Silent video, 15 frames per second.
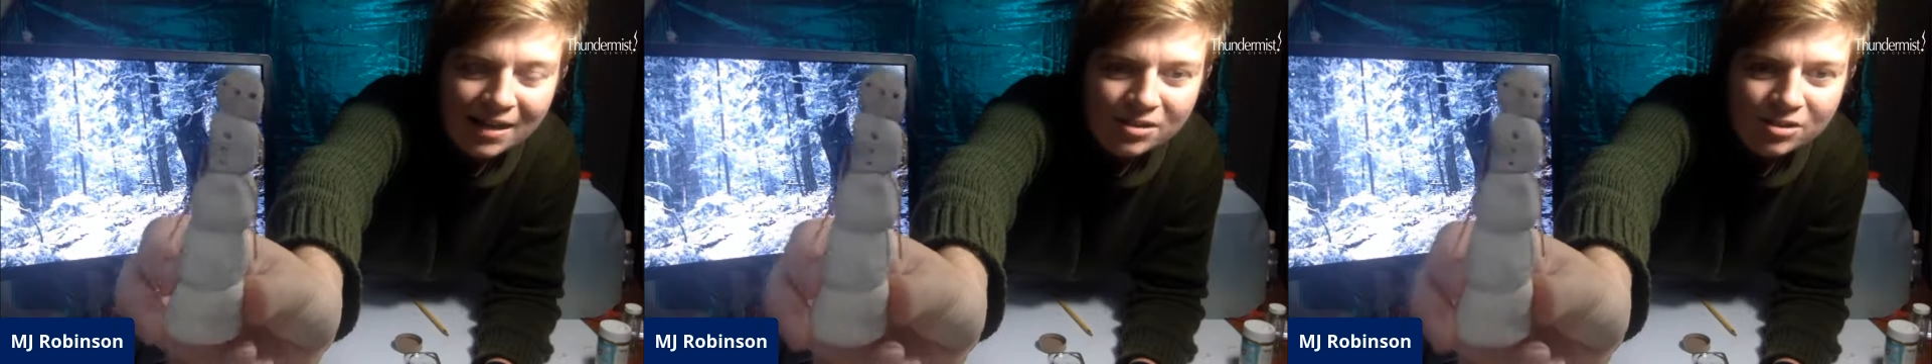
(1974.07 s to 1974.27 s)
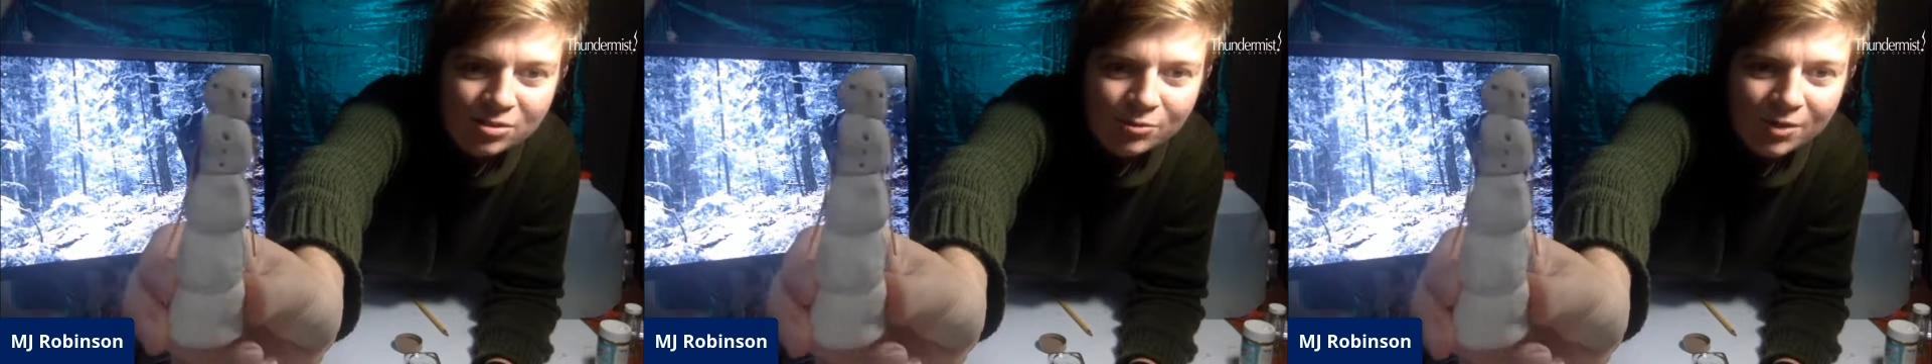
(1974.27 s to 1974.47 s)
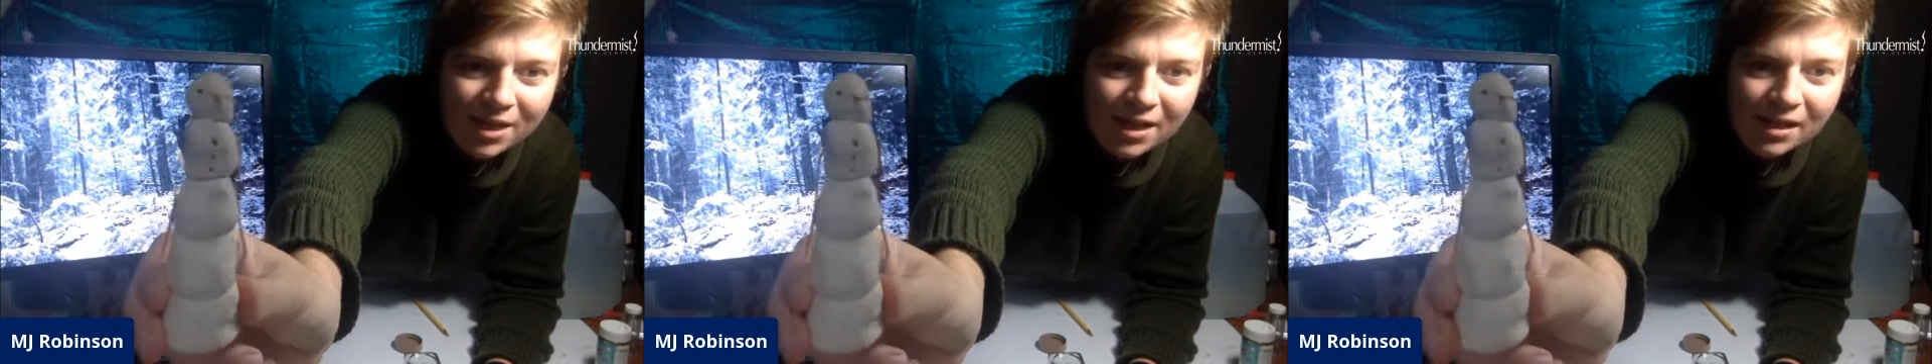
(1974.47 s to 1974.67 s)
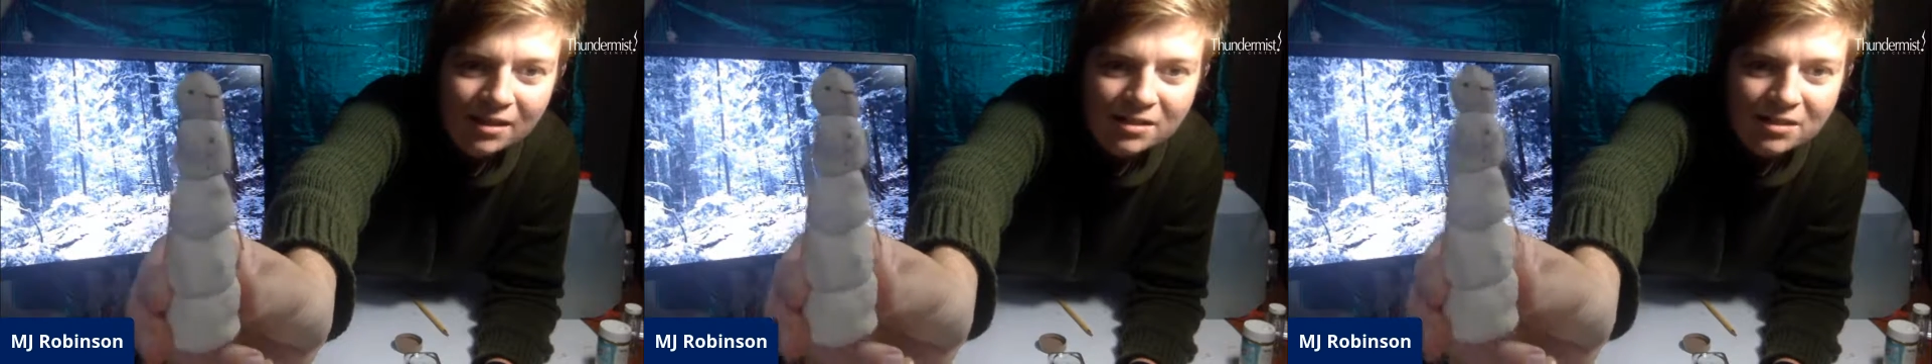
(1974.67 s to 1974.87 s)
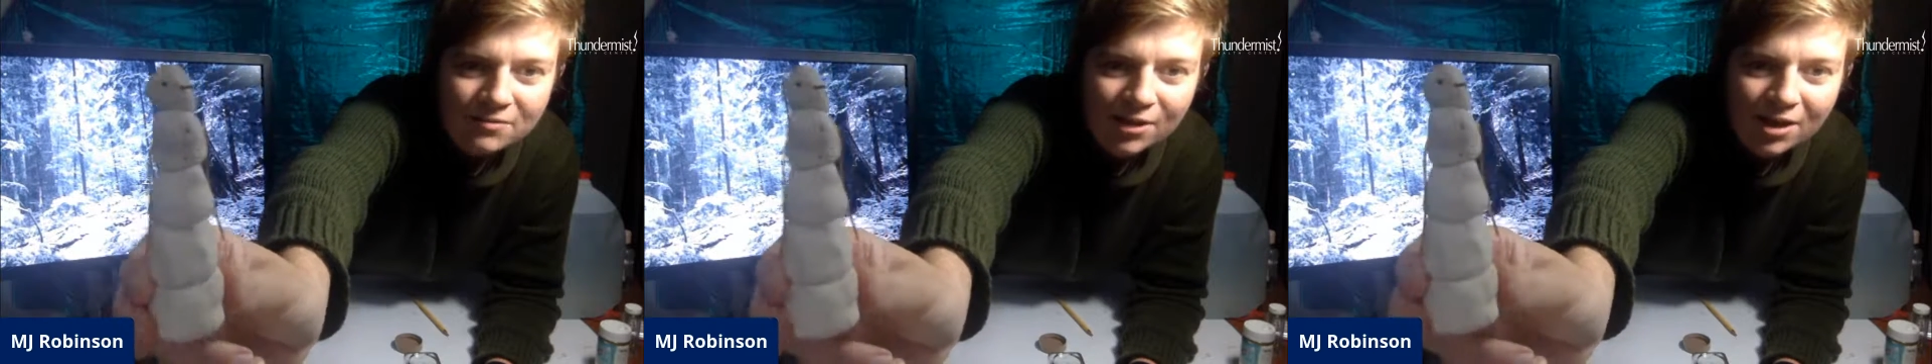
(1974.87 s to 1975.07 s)
and
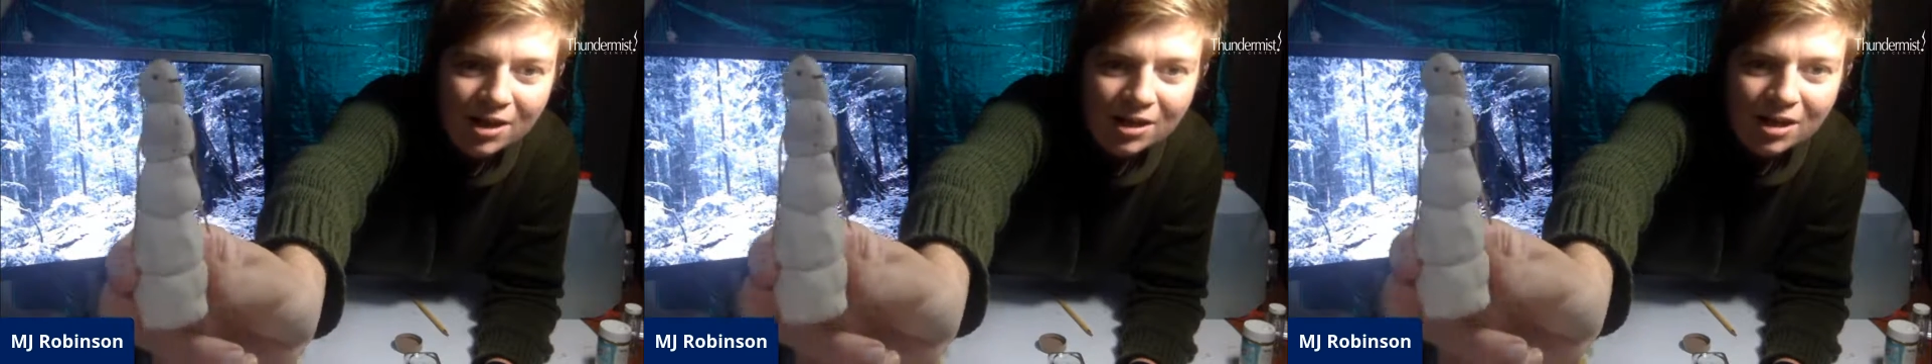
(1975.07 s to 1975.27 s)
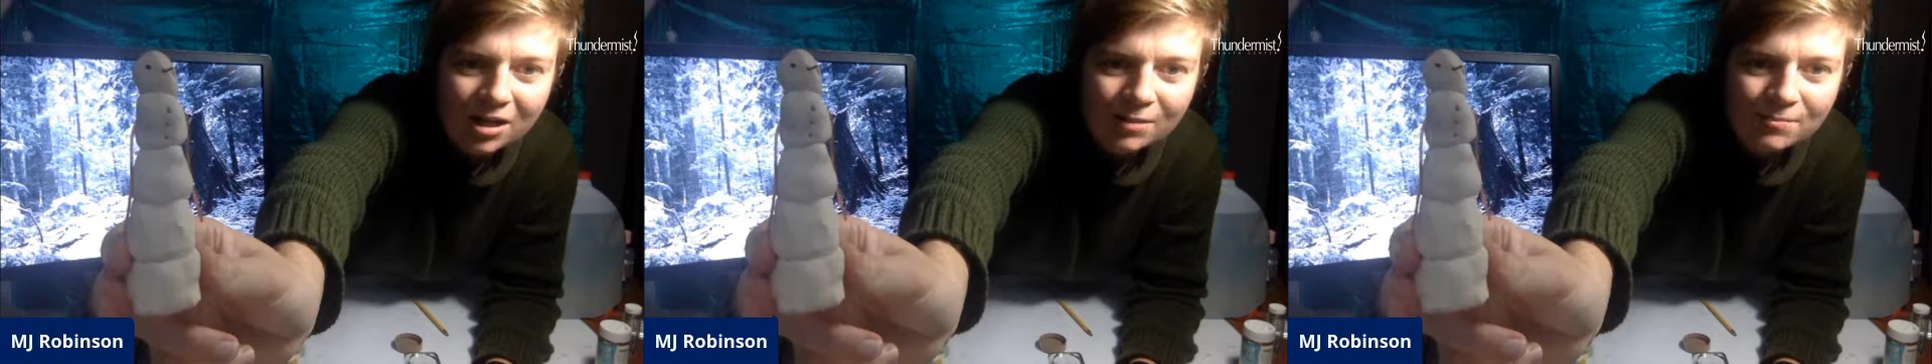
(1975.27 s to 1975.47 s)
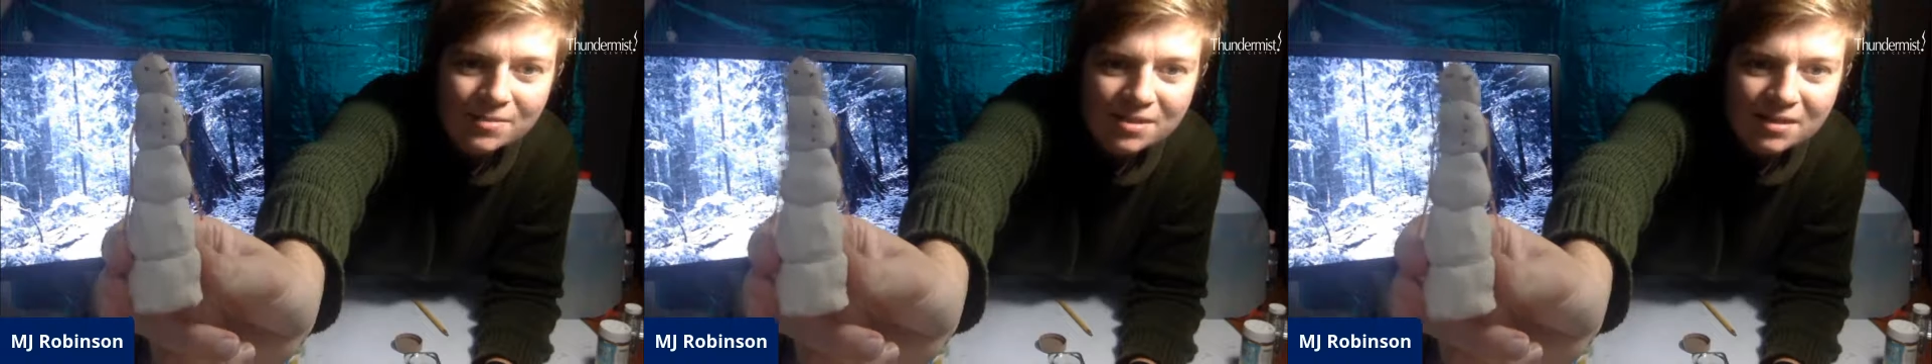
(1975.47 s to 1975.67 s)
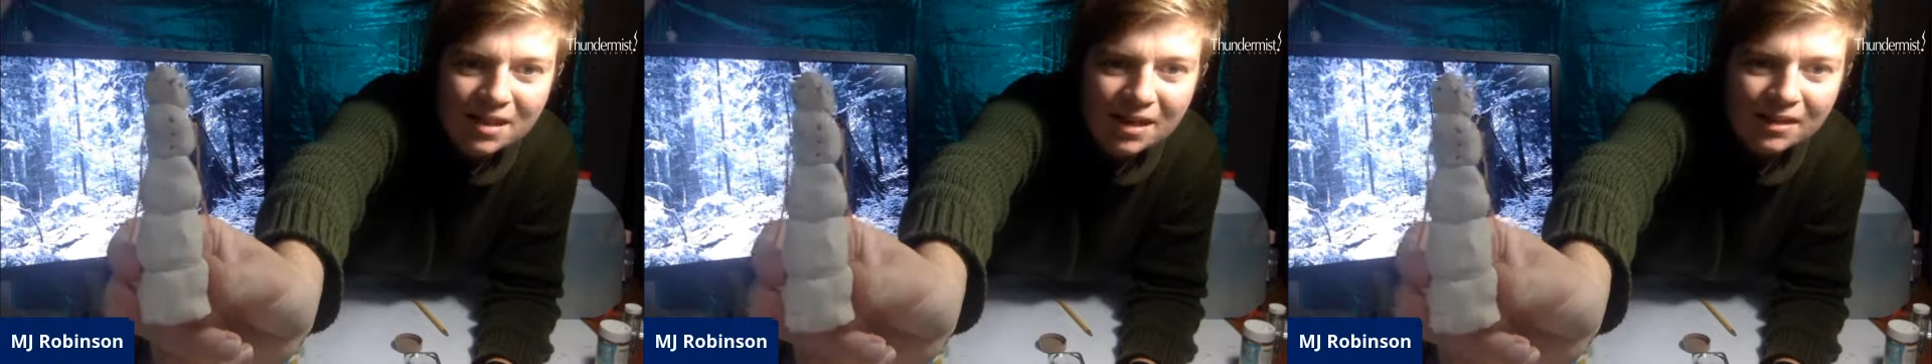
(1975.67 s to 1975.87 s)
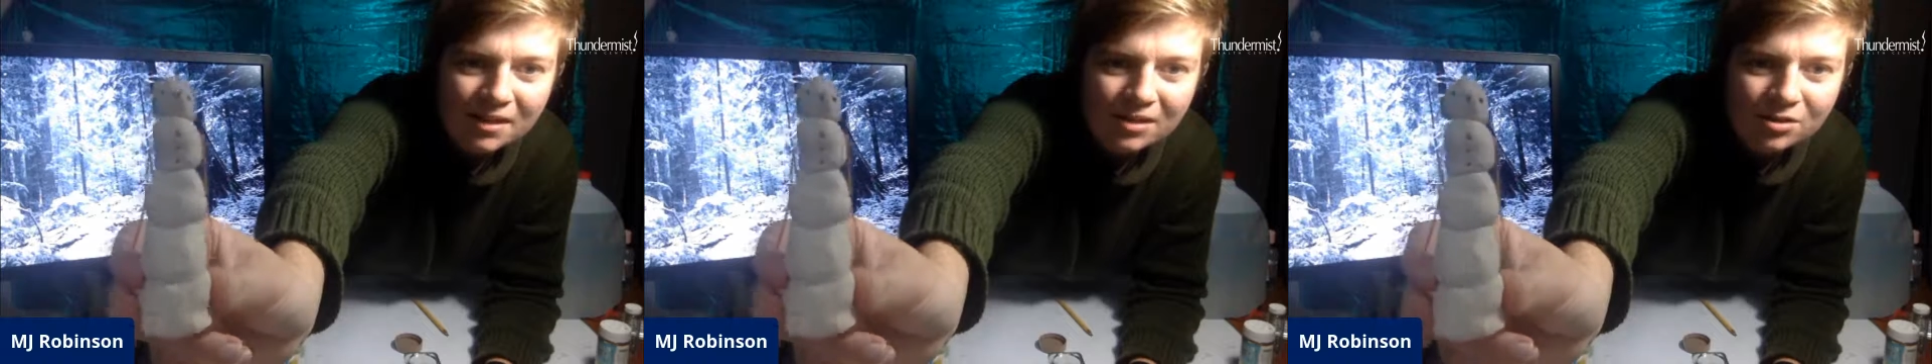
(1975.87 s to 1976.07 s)
twigs for arms
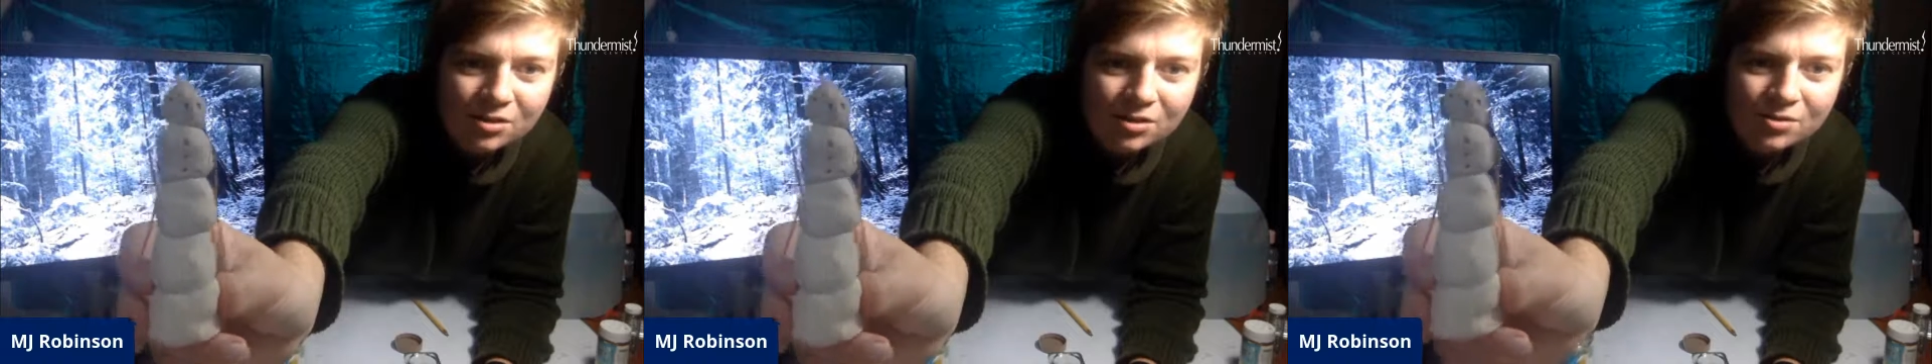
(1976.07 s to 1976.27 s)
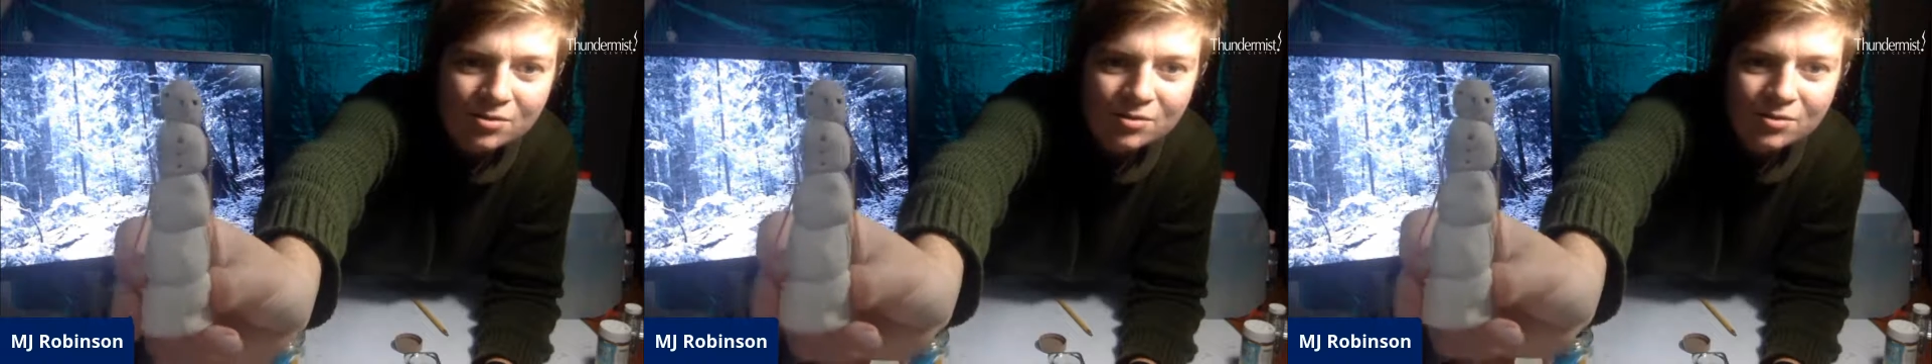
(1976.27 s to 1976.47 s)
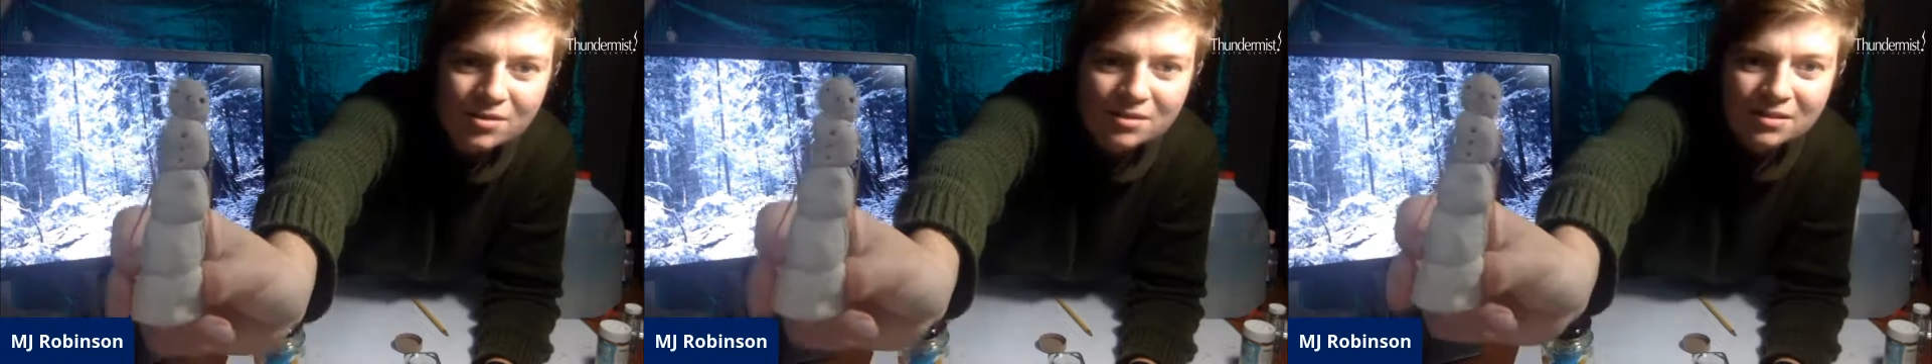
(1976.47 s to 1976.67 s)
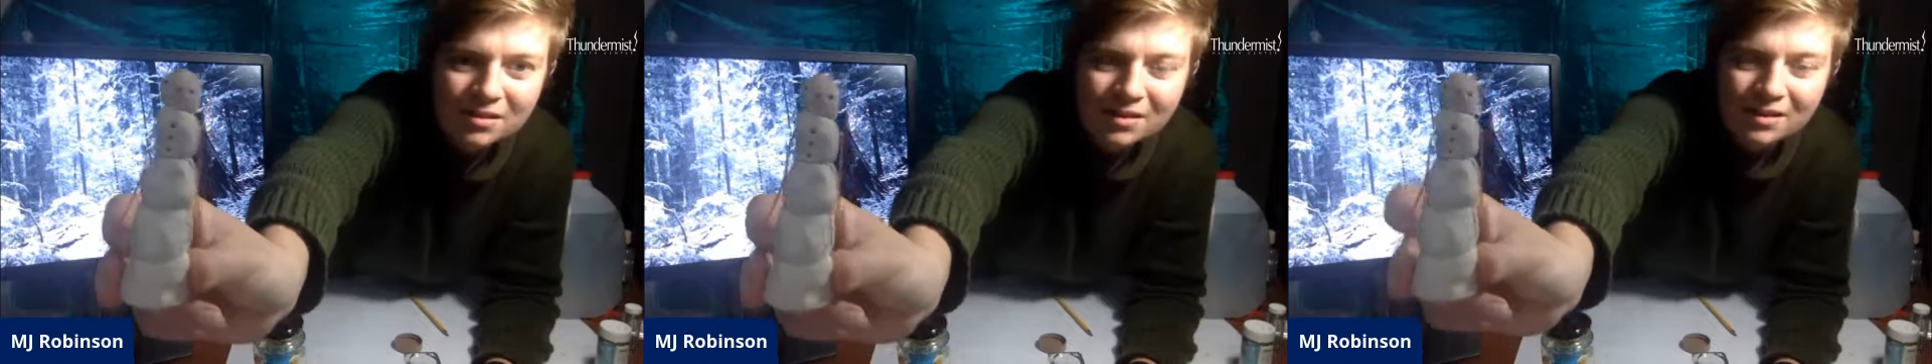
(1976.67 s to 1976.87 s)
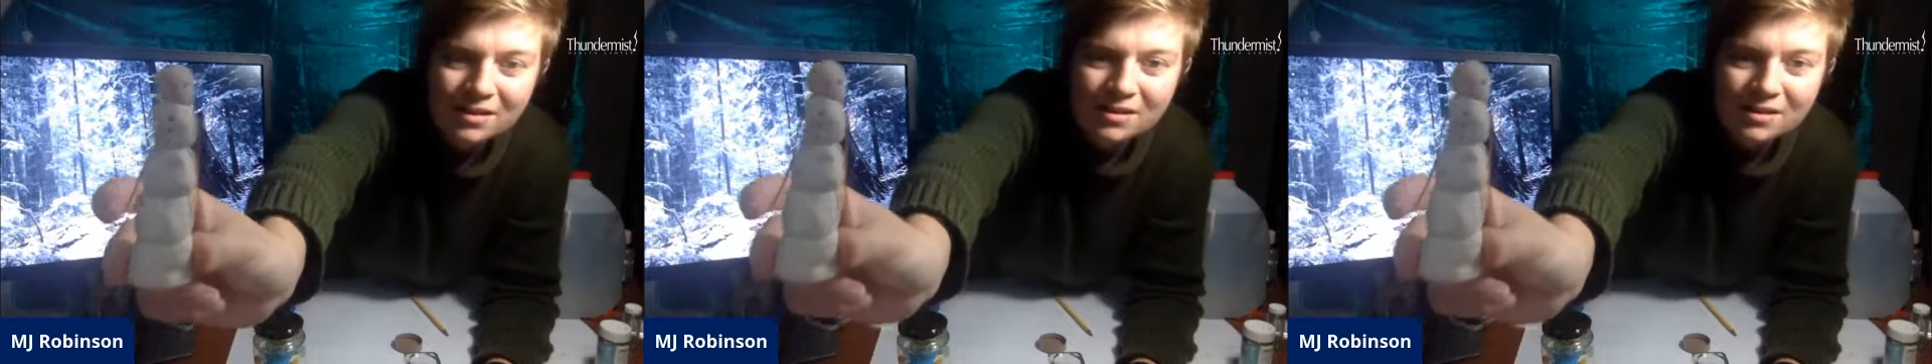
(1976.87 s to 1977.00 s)
and a nose.